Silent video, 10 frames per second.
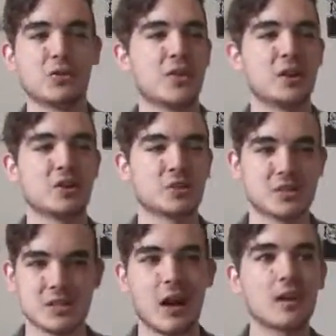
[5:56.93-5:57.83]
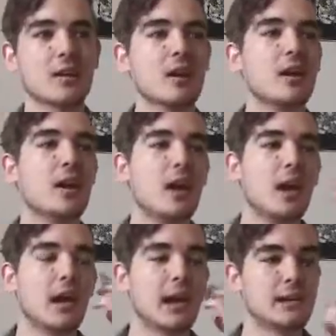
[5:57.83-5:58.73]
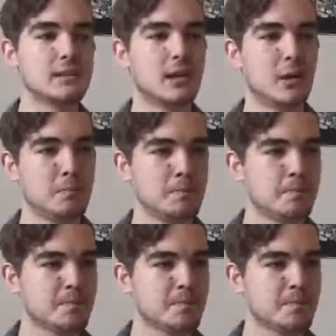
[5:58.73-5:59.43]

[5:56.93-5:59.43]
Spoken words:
fighter suck. And